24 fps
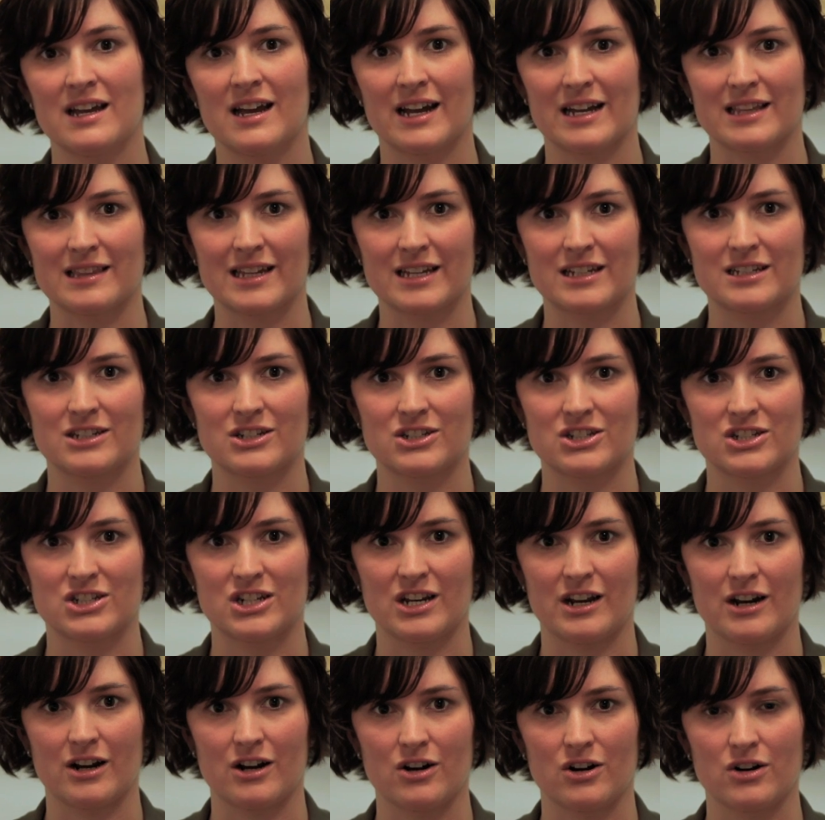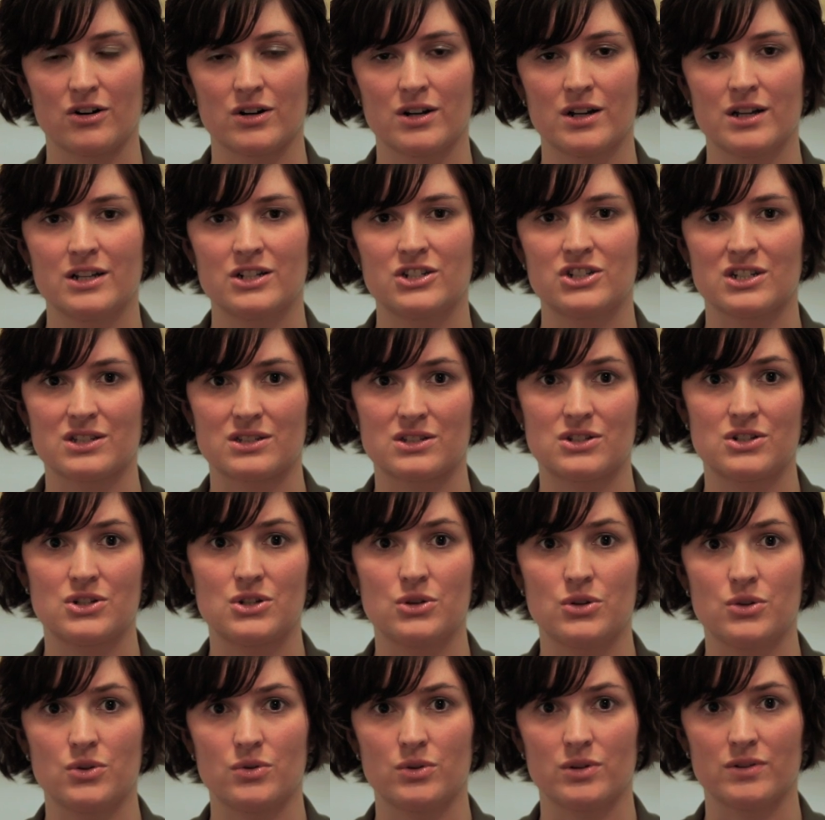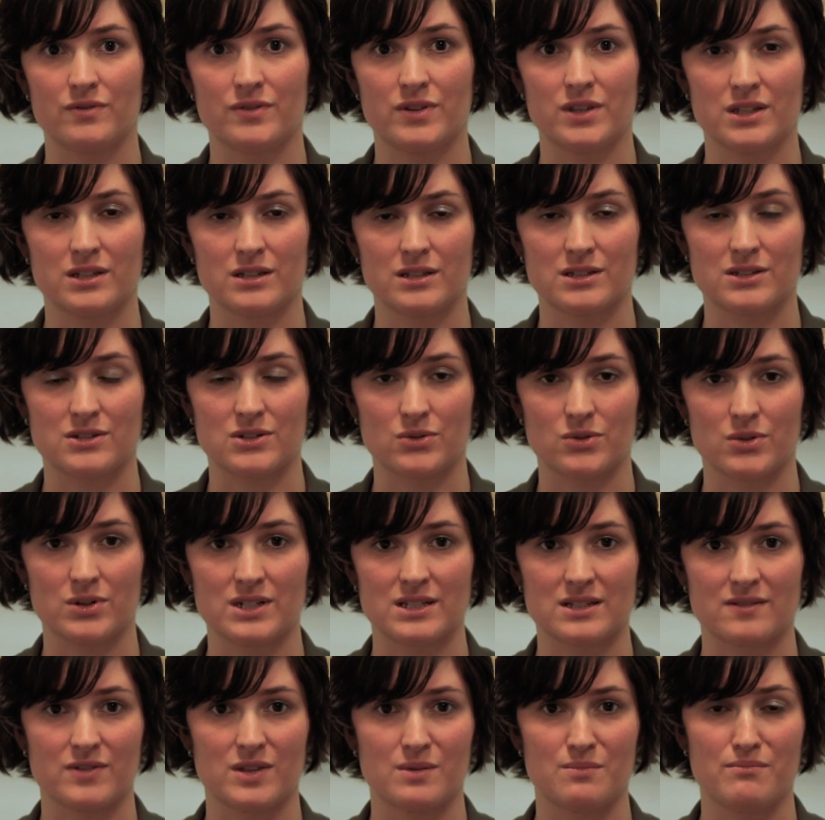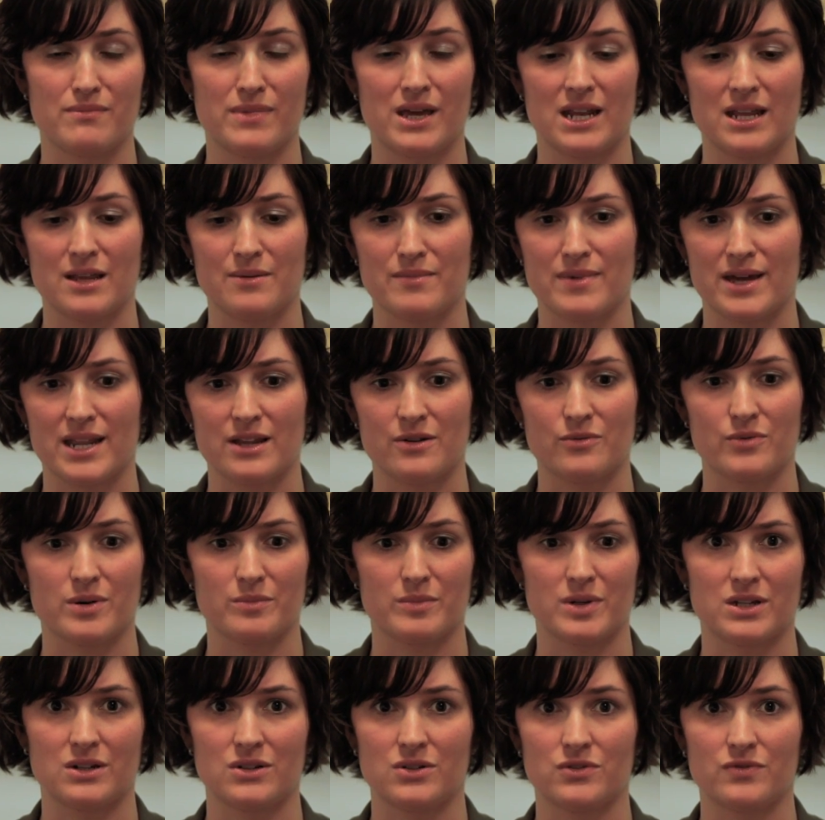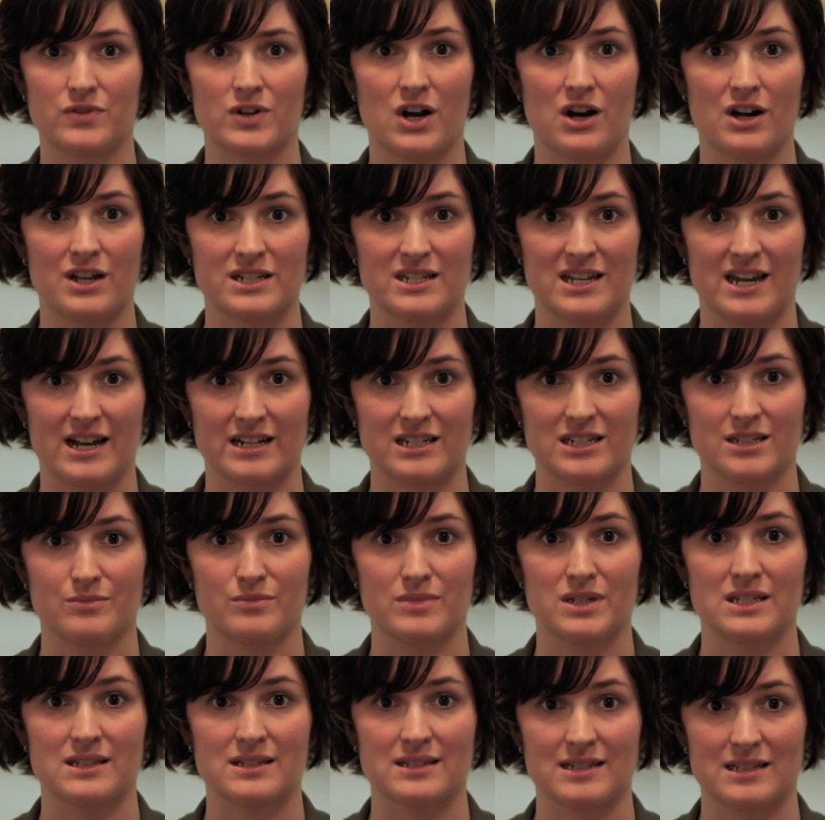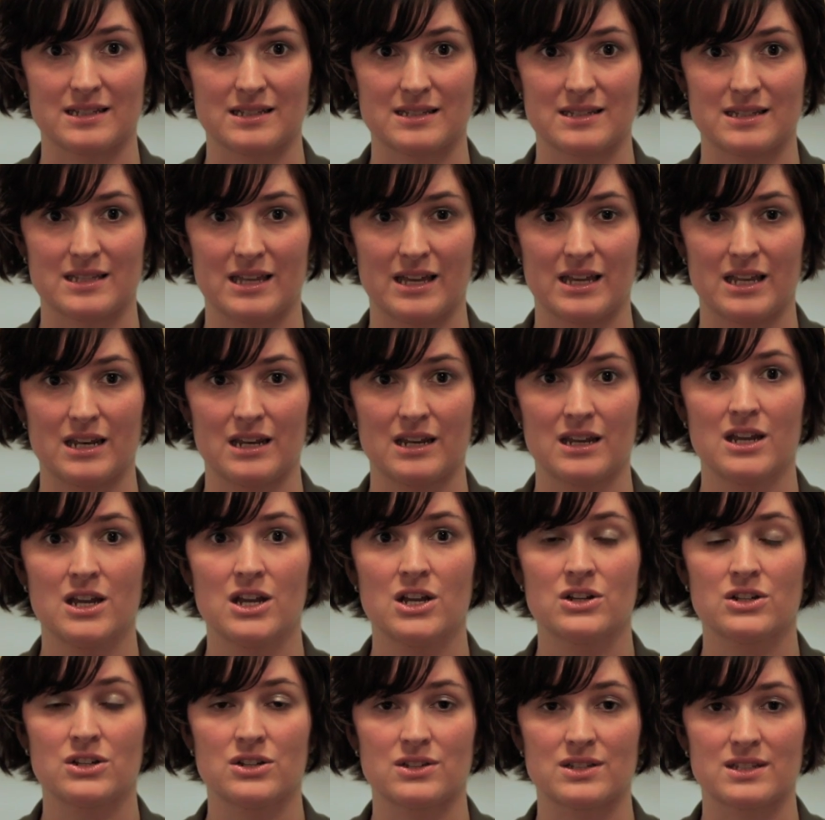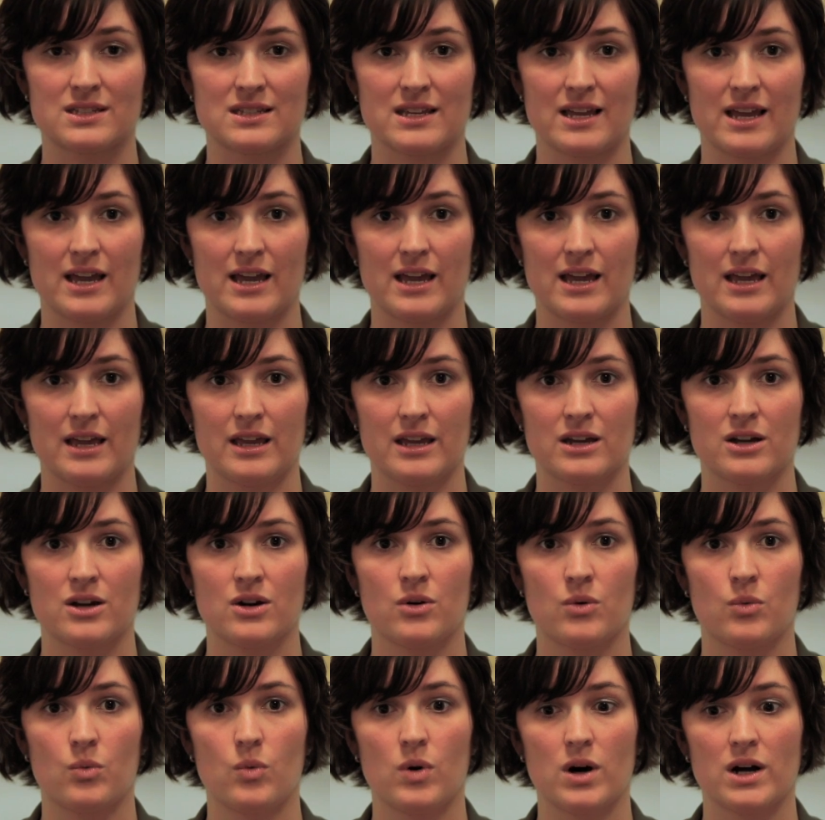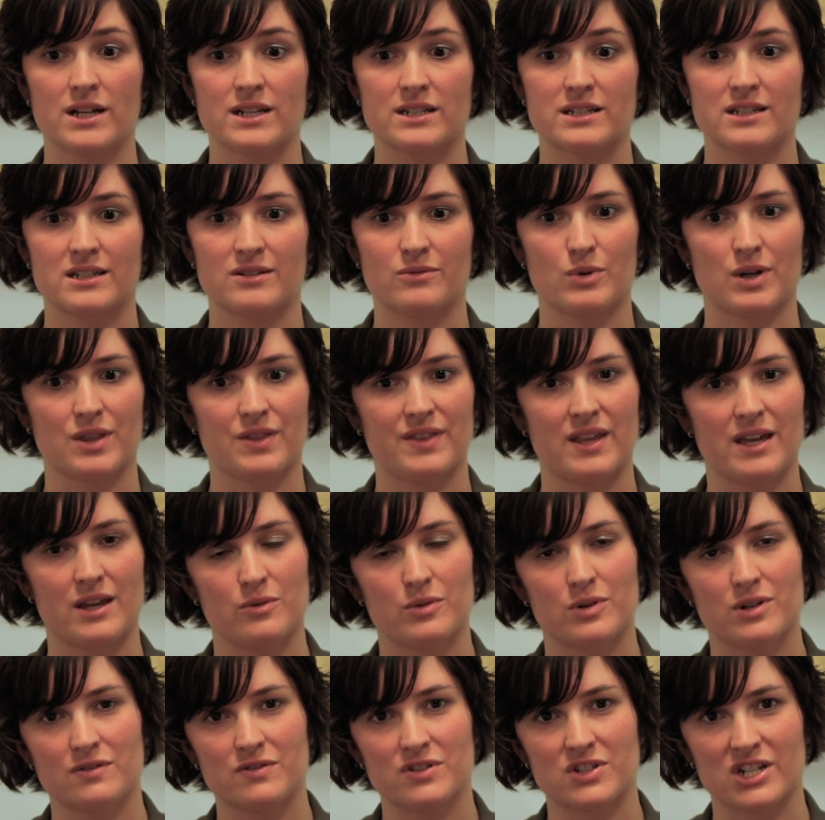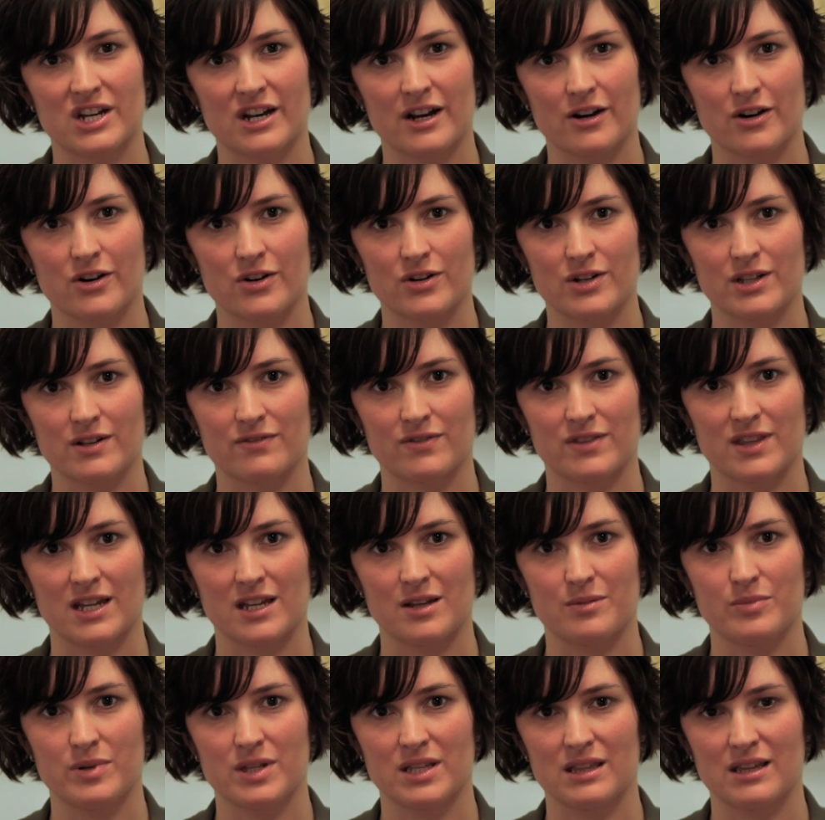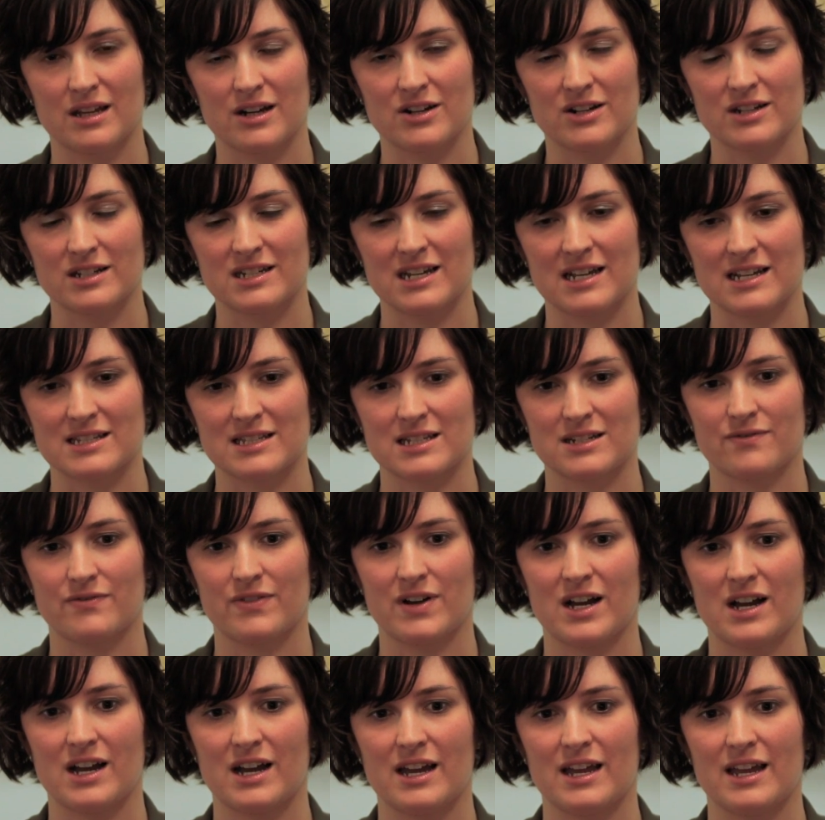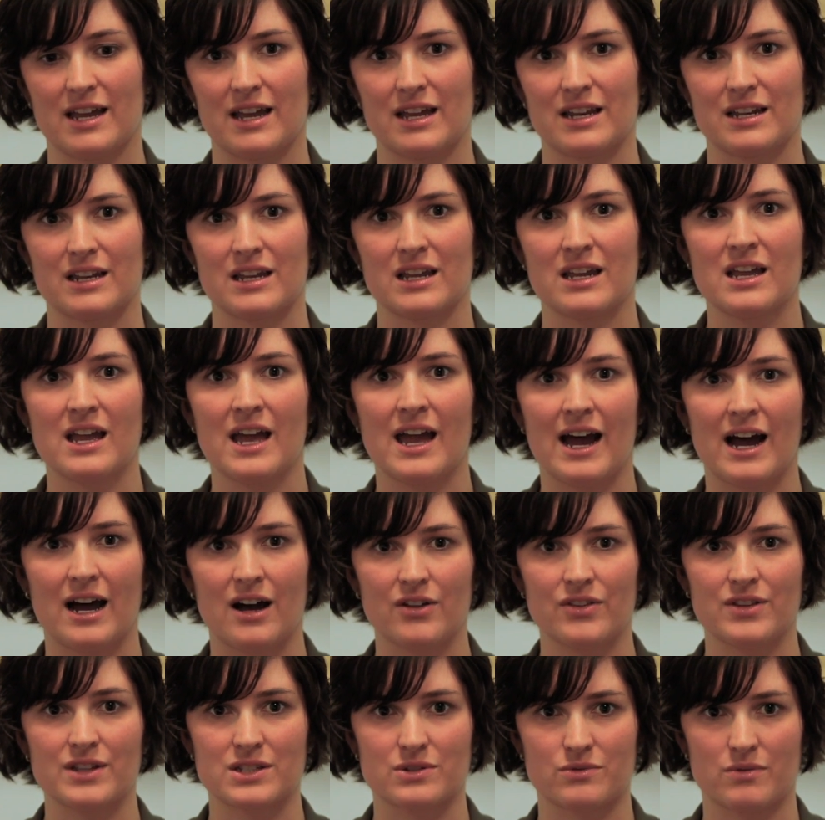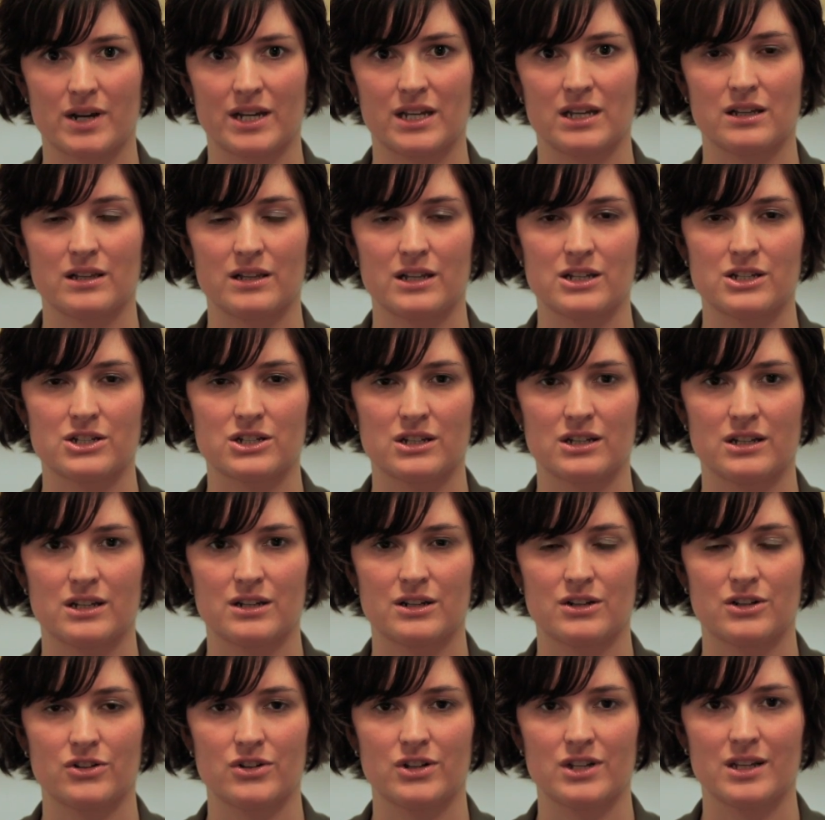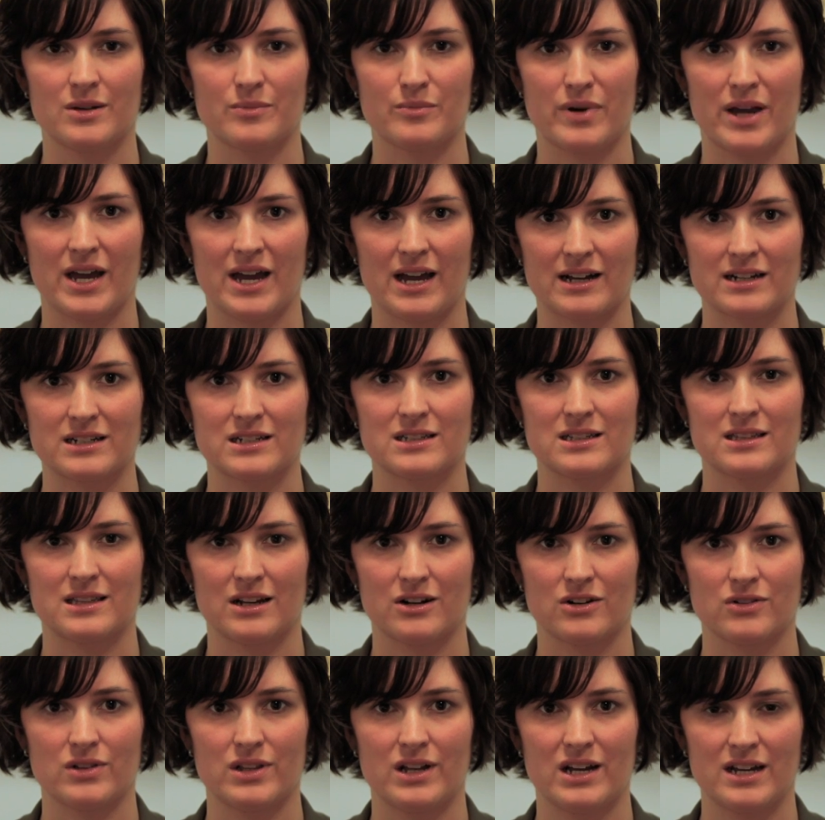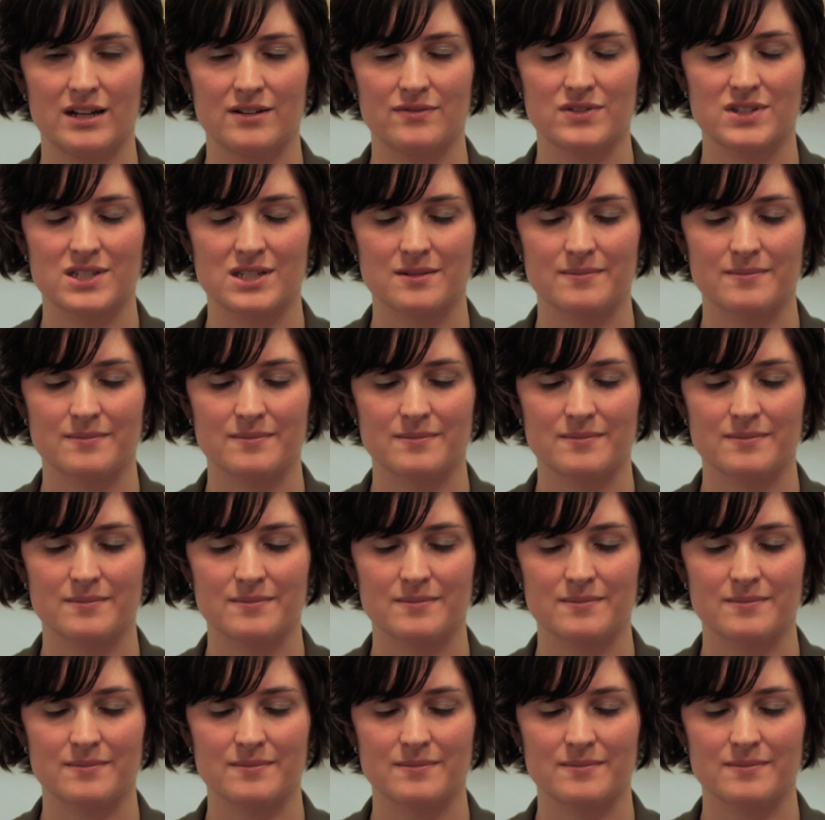I'd like to share just two of the stories of the many, many women who've contacted me since then to say what what they would have shared if they'd been there to testify and how this regulation could impact their lives.